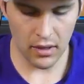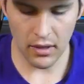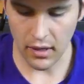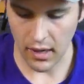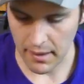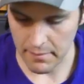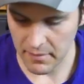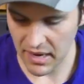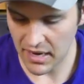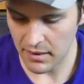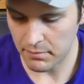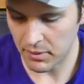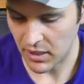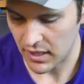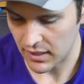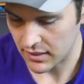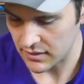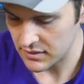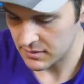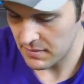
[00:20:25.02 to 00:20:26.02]
All right, main
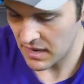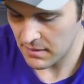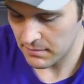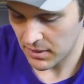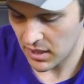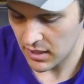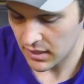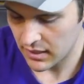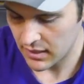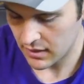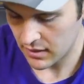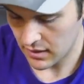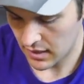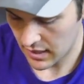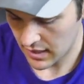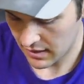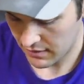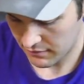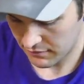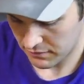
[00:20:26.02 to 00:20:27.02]
pockets. Main pocket, I
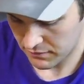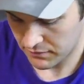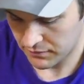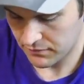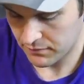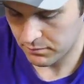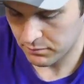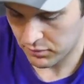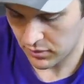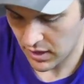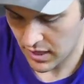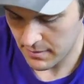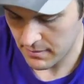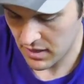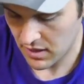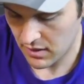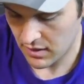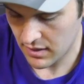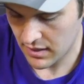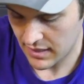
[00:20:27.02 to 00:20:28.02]
have
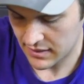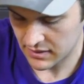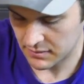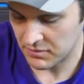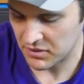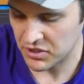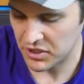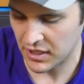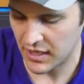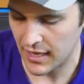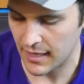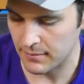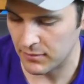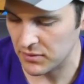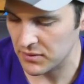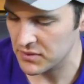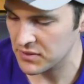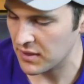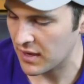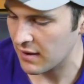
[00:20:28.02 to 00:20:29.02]
primary, has a bunch of
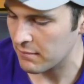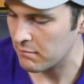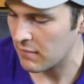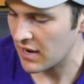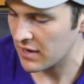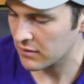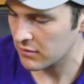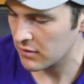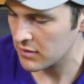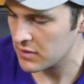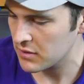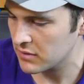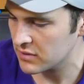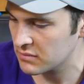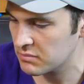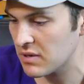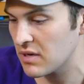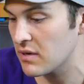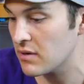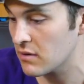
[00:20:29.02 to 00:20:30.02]
cables. So I have micro
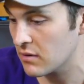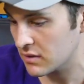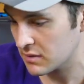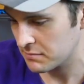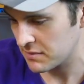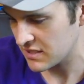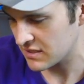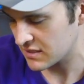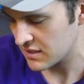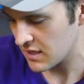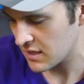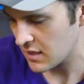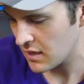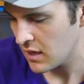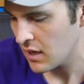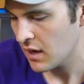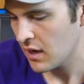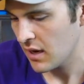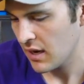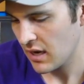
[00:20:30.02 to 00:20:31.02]
USB, USB-C,
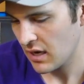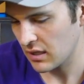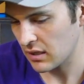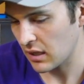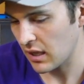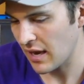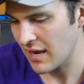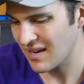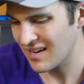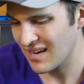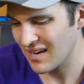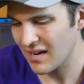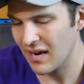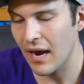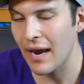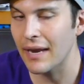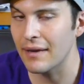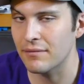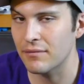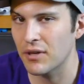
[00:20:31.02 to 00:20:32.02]
and lightning.
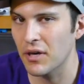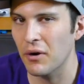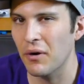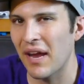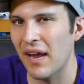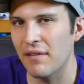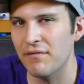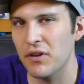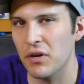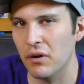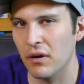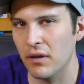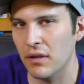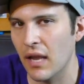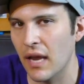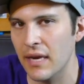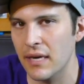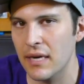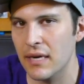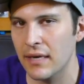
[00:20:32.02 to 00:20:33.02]
I go heavier on
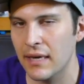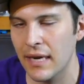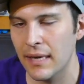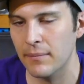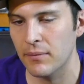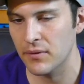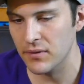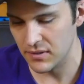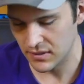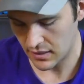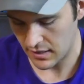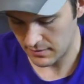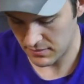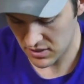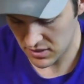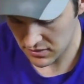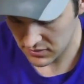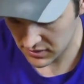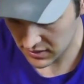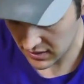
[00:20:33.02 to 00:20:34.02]
lightning cables. I've
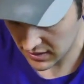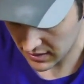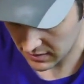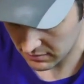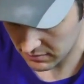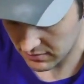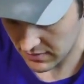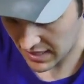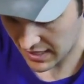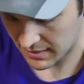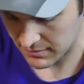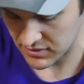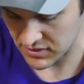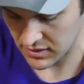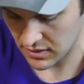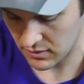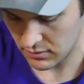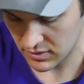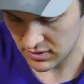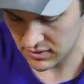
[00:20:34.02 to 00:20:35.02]
been using the
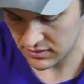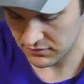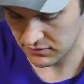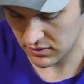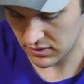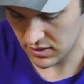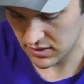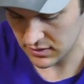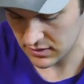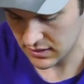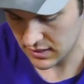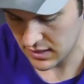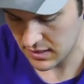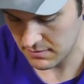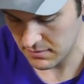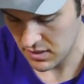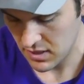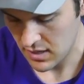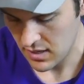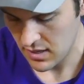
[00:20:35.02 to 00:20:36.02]
Amazon ones for a long
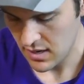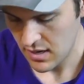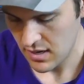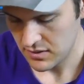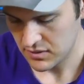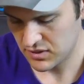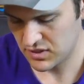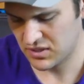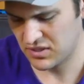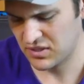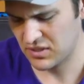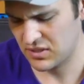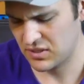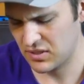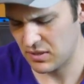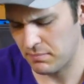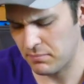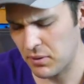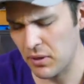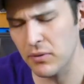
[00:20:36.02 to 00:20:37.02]
time.
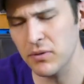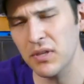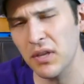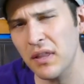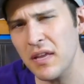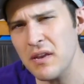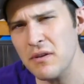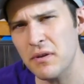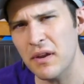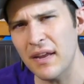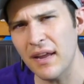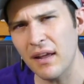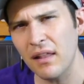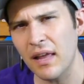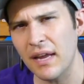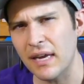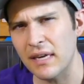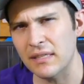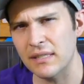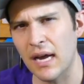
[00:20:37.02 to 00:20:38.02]
Supposedly you can get
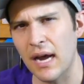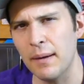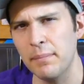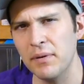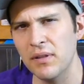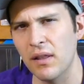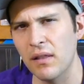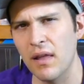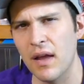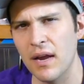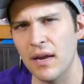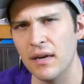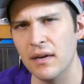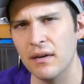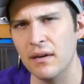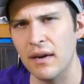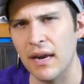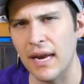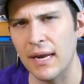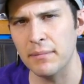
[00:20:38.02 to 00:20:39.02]
like a top of the
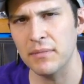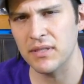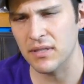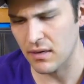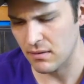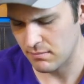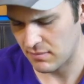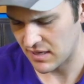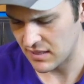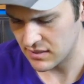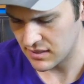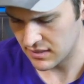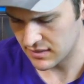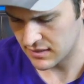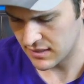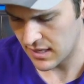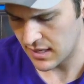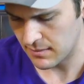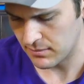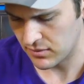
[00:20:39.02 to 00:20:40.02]
line Amazon Basics
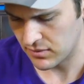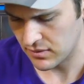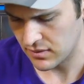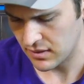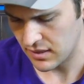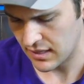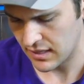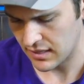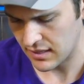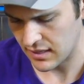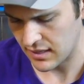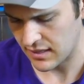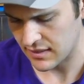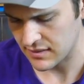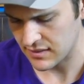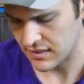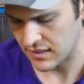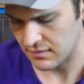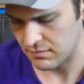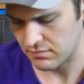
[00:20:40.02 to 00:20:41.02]
cable and it
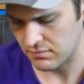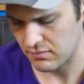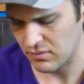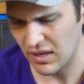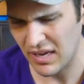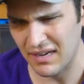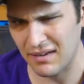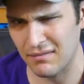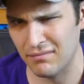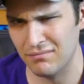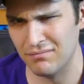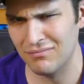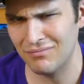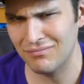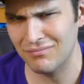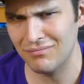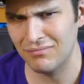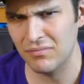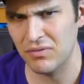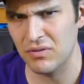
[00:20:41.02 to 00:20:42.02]
has a like
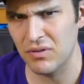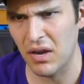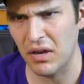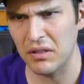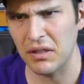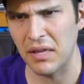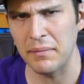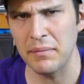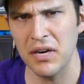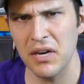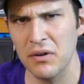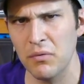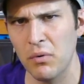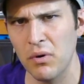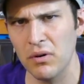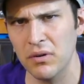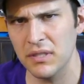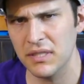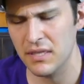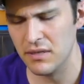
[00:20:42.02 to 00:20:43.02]
unlimited
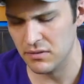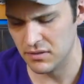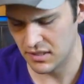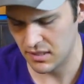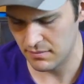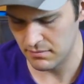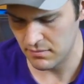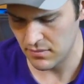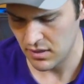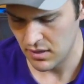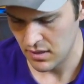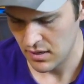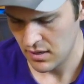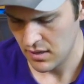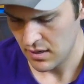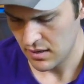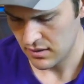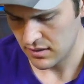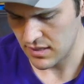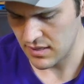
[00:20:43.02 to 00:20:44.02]
warranty or something.
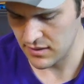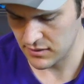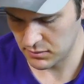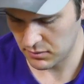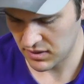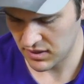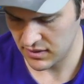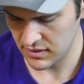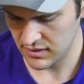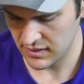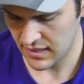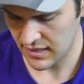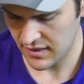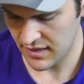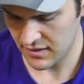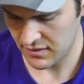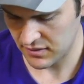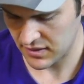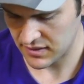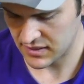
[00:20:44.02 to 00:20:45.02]
These ones I
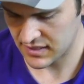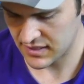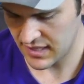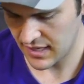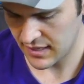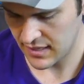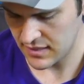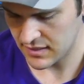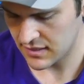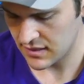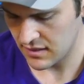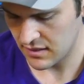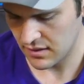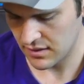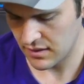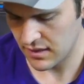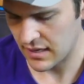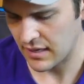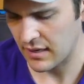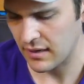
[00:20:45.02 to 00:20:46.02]
think are the second
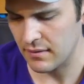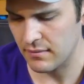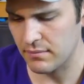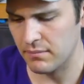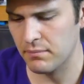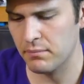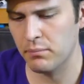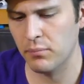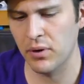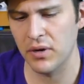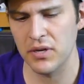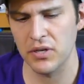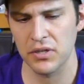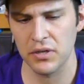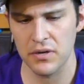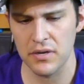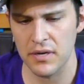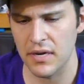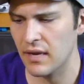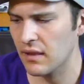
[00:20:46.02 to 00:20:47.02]
tier and pretty
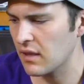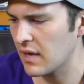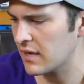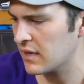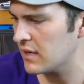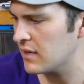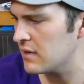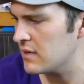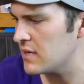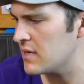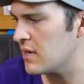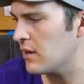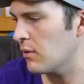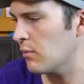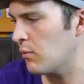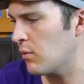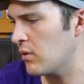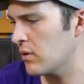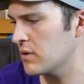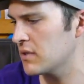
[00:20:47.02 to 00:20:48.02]
sure you get like a year
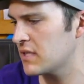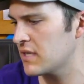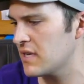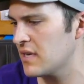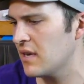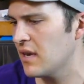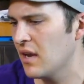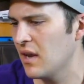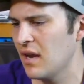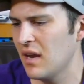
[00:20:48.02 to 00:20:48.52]
warranty.